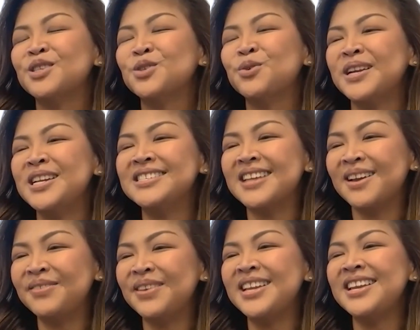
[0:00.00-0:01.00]

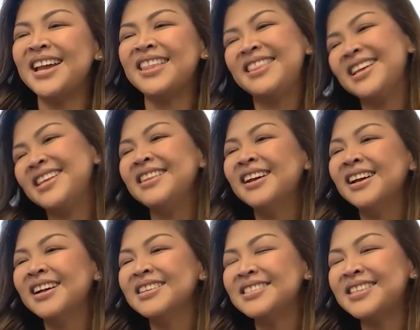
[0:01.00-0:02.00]
27, and then
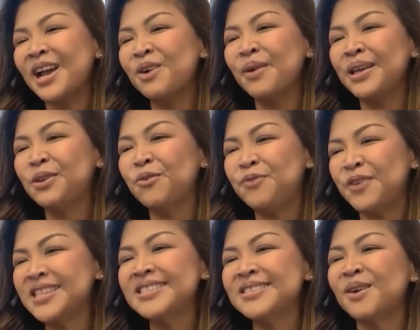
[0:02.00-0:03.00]
segue to
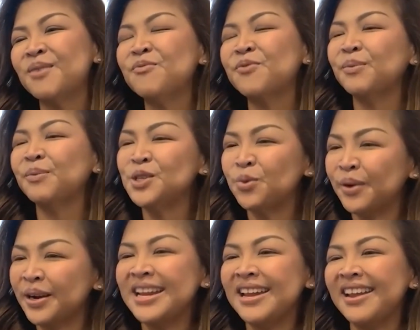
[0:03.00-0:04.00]
FinSum from the
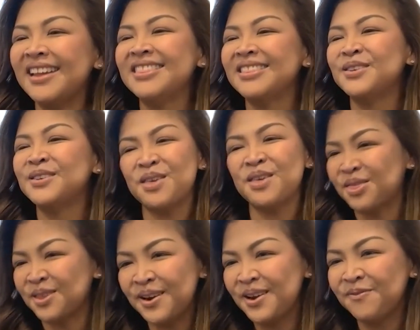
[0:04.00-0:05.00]
28th to the
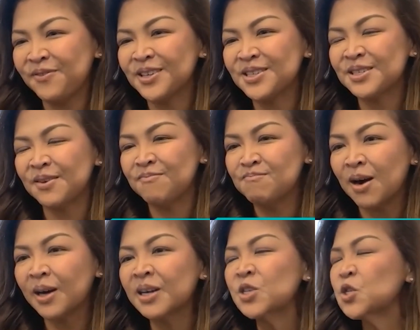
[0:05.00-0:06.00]
31st of
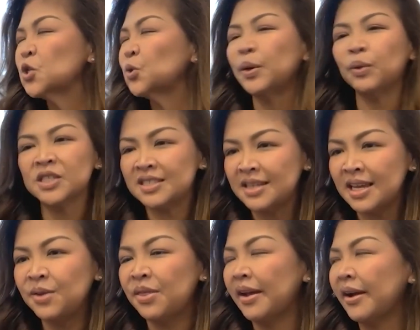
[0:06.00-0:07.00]
March. We will see
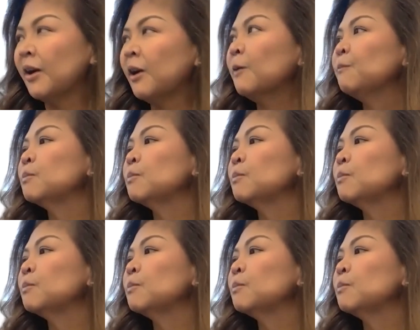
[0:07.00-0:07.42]
you there.